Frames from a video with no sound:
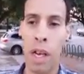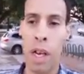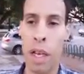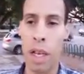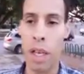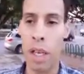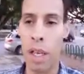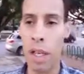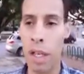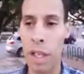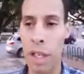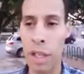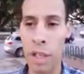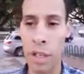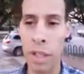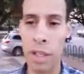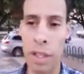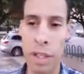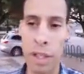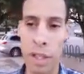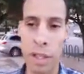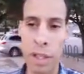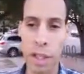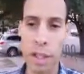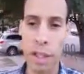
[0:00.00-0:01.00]

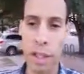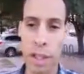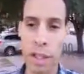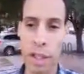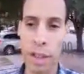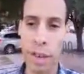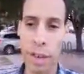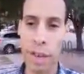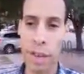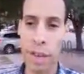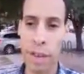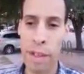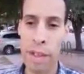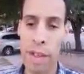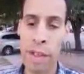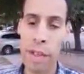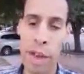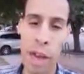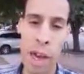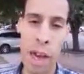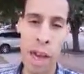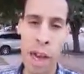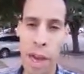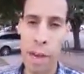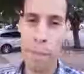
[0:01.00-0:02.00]

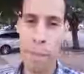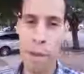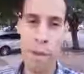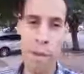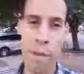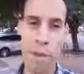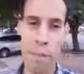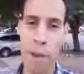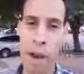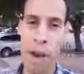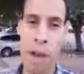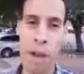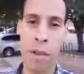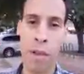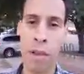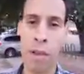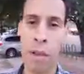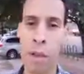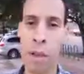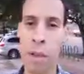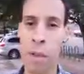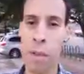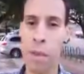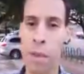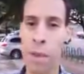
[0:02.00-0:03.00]
I've been following
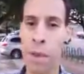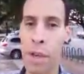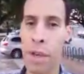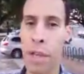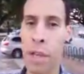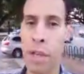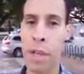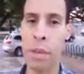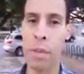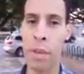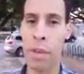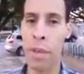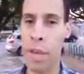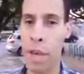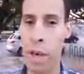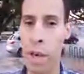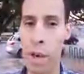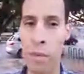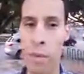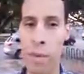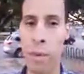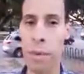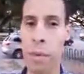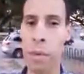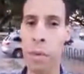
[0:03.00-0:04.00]
the whole thing with
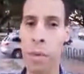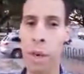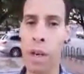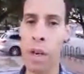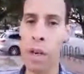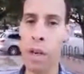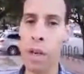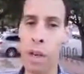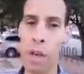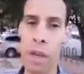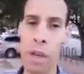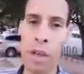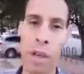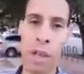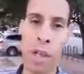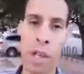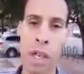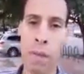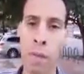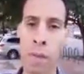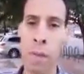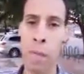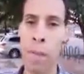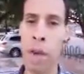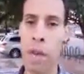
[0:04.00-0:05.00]
Area 51 and other
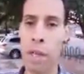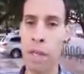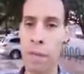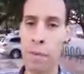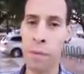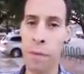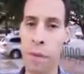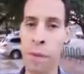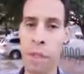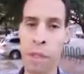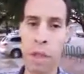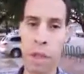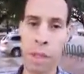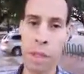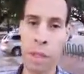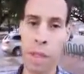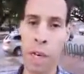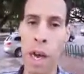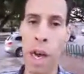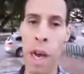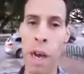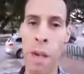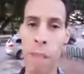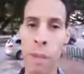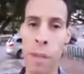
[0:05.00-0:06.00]
government bases for a long
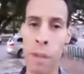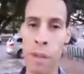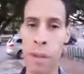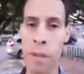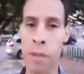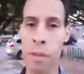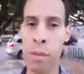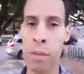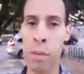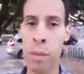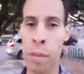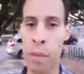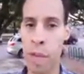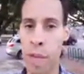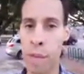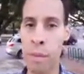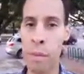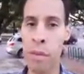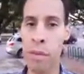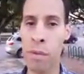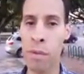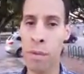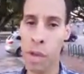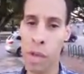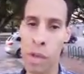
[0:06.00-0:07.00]
time, but what I've
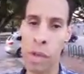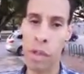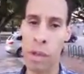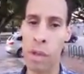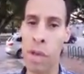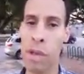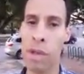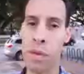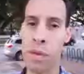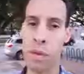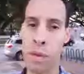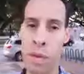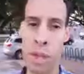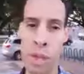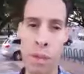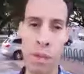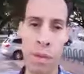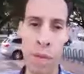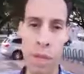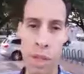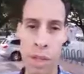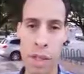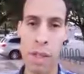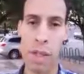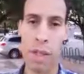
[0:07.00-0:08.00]
been researching
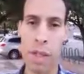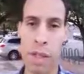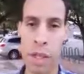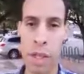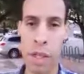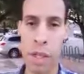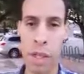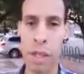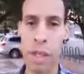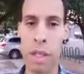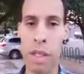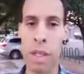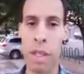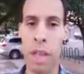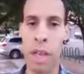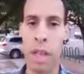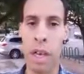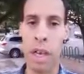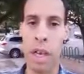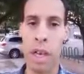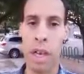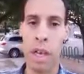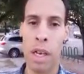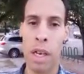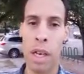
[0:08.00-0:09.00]
recently,
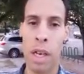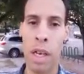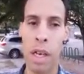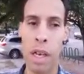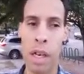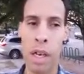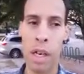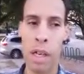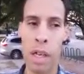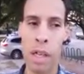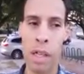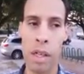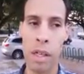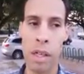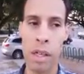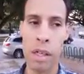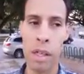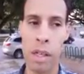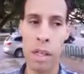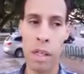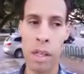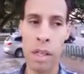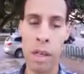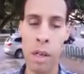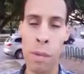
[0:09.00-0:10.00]

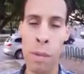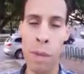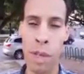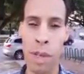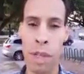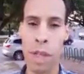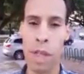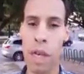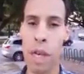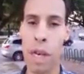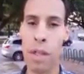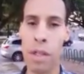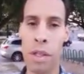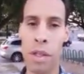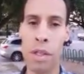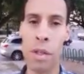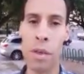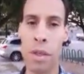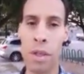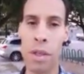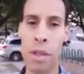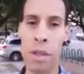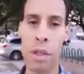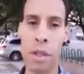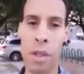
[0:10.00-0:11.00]
about the
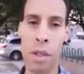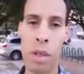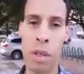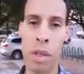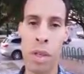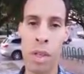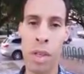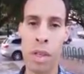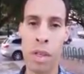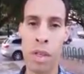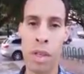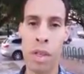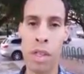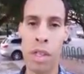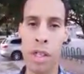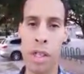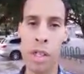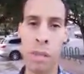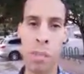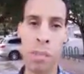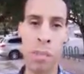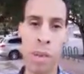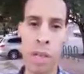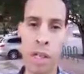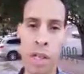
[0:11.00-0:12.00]
constitutional laws and
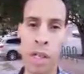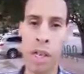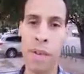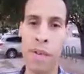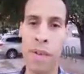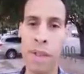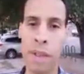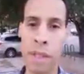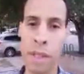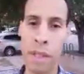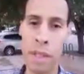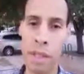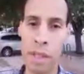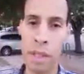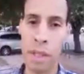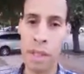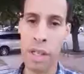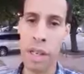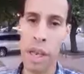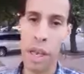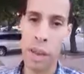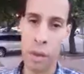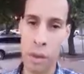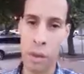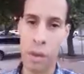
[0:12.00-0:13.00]
just putting everything
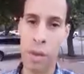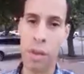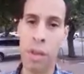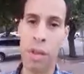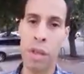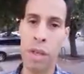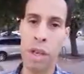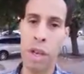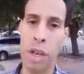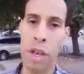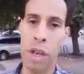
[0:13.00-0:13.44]
together,